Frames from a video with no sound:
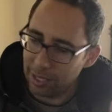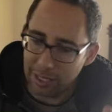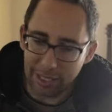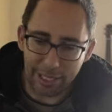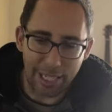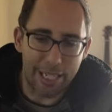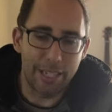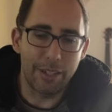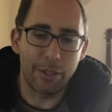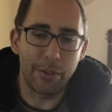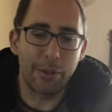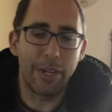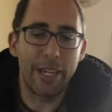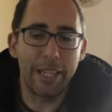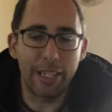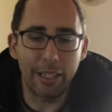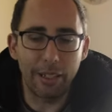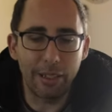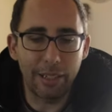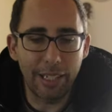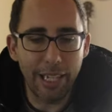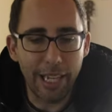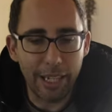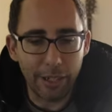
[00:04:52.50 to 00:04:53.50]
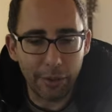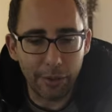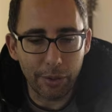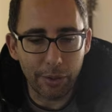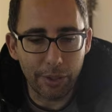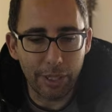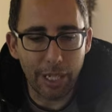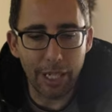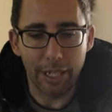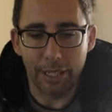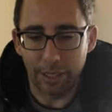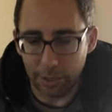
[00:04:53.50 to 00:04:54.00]

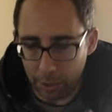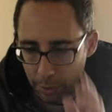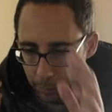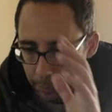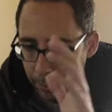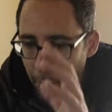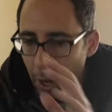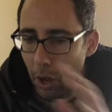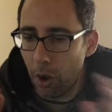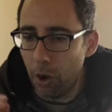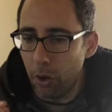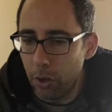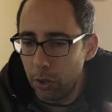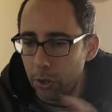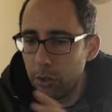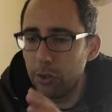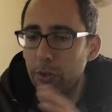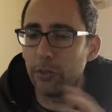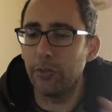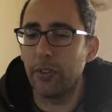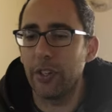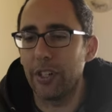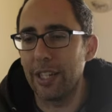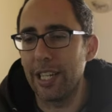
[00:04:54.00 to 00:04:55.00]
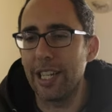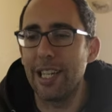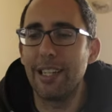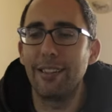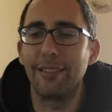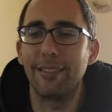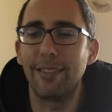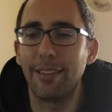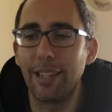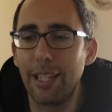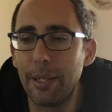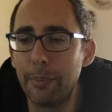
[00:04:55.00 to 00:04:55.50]
can't compose very
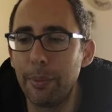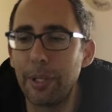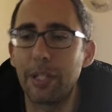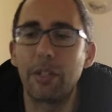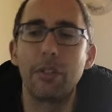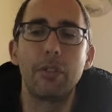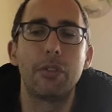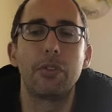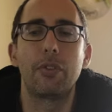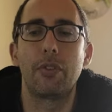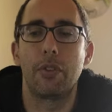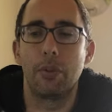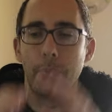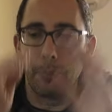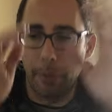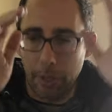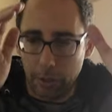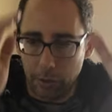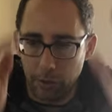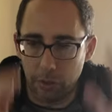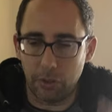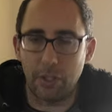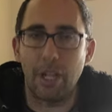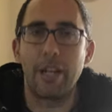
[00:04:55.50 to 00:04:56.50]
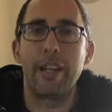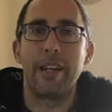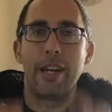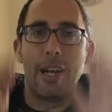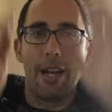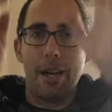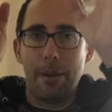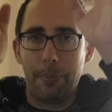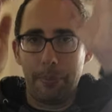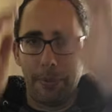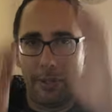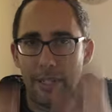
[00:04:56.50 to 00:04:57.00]
easily because the boat's kind of
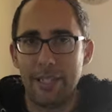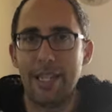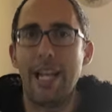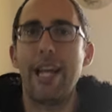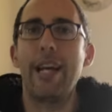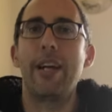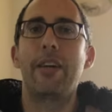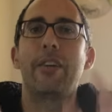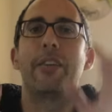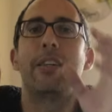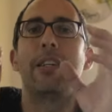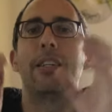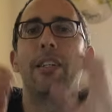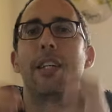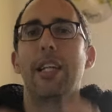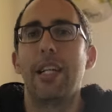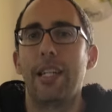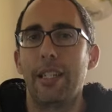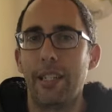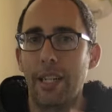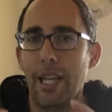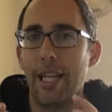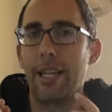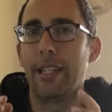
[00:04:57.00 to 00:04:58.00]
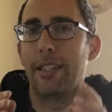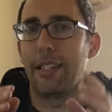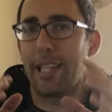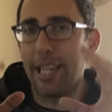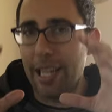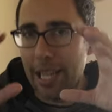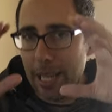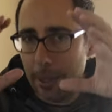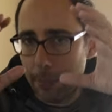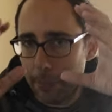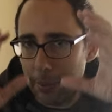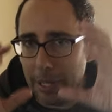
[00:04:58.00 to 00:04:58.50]
up and down and
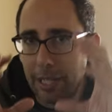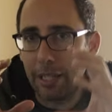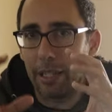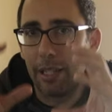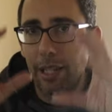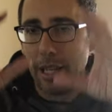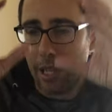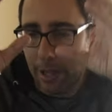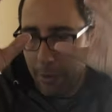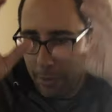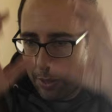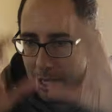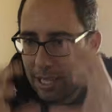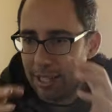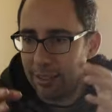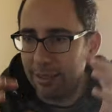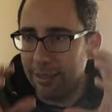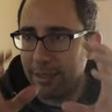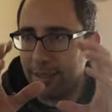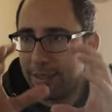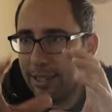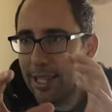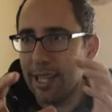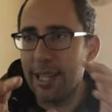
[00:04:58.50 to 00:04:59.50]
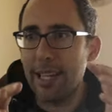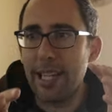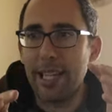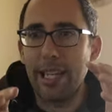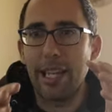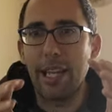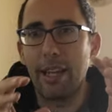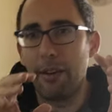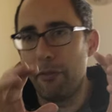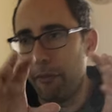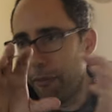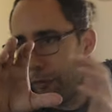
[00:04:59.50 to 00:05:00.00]
keeping things
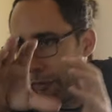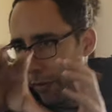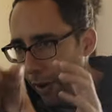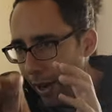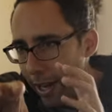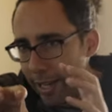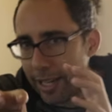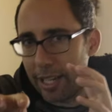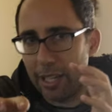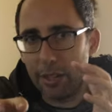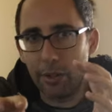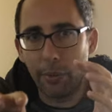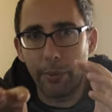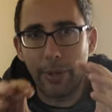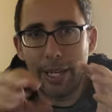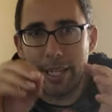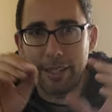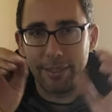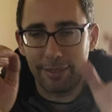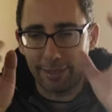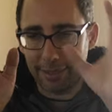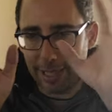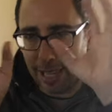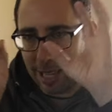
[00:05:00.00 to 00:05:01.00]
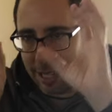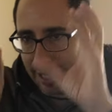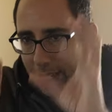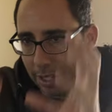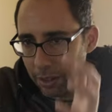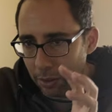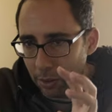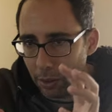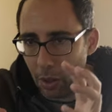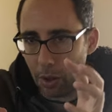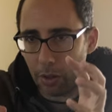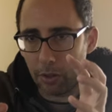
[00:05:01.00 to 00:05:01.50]
steady and finding the whales,
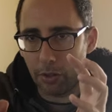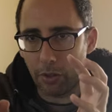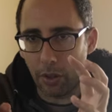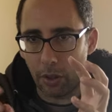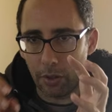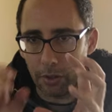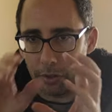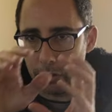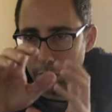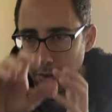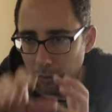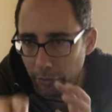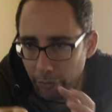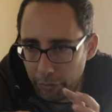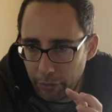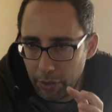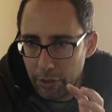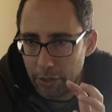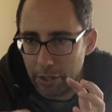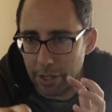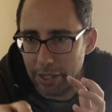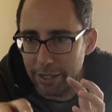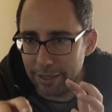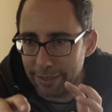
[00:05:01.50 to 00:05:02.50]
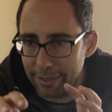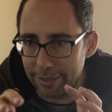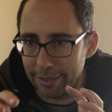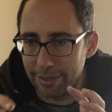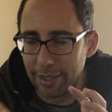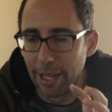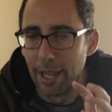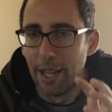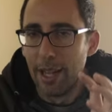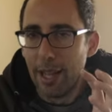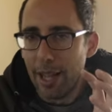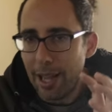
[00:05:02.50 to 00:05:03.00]
getting locked on to
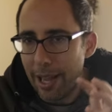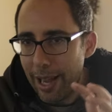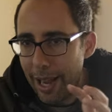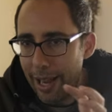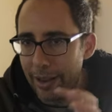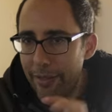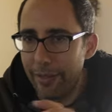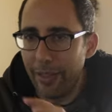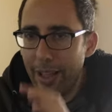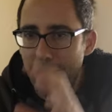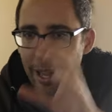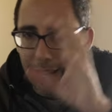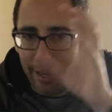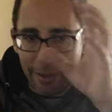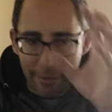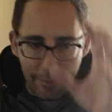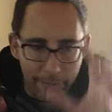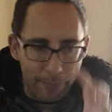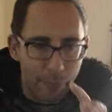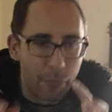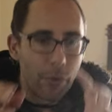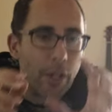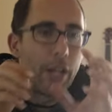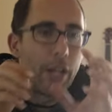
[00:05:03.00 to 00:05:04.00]
focus. And then